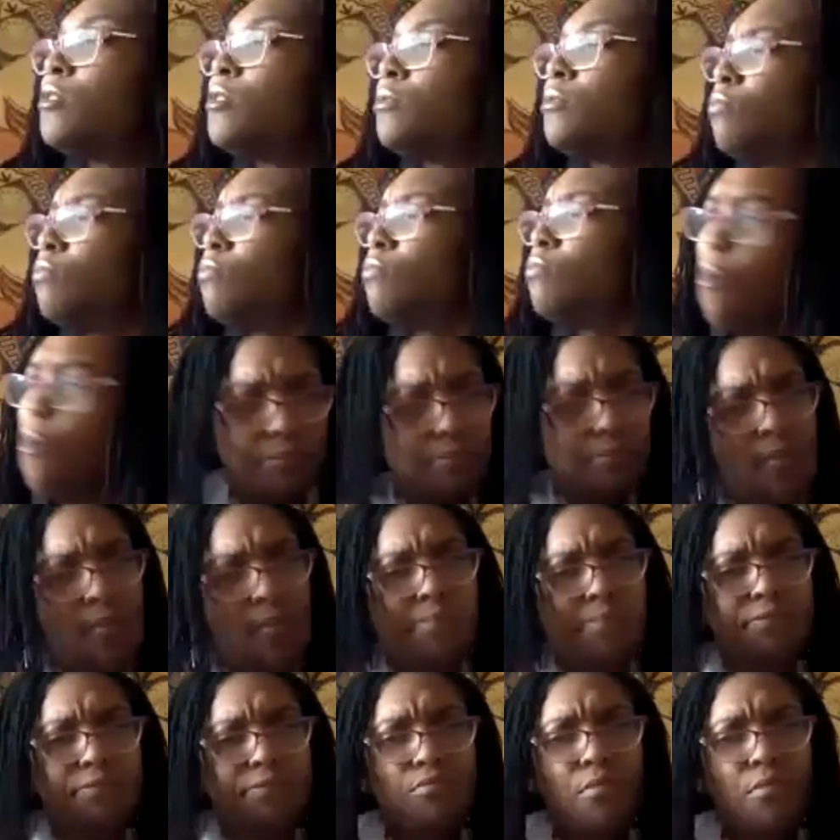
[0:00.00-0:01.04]
said it could all
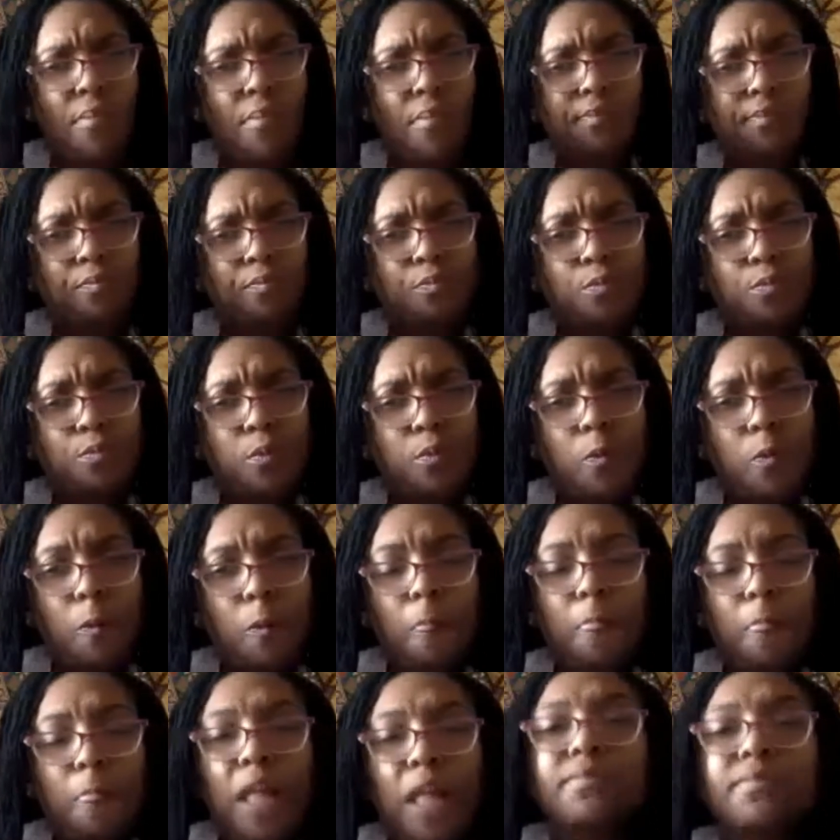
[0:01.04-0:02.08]
be so simple.
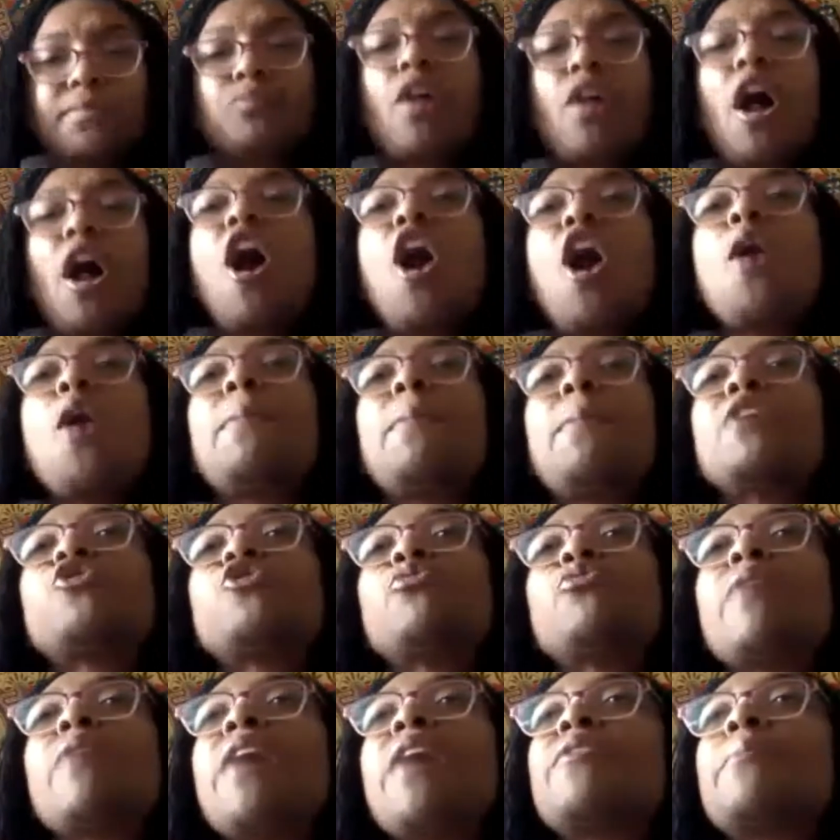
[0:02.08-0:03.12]
Oh, but, but
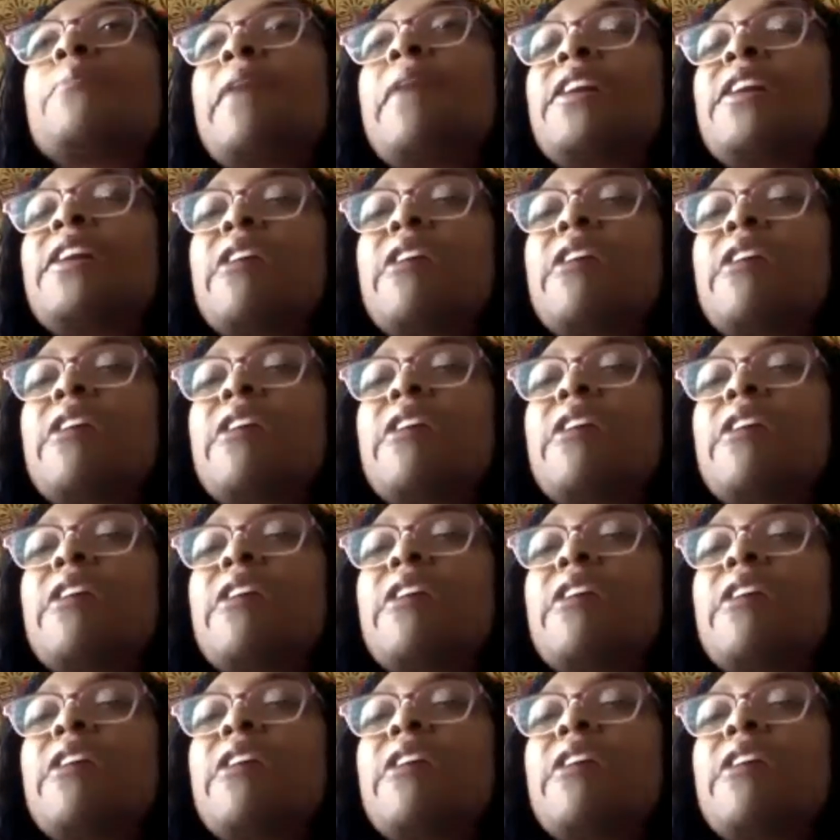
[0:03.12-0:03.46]
you rather make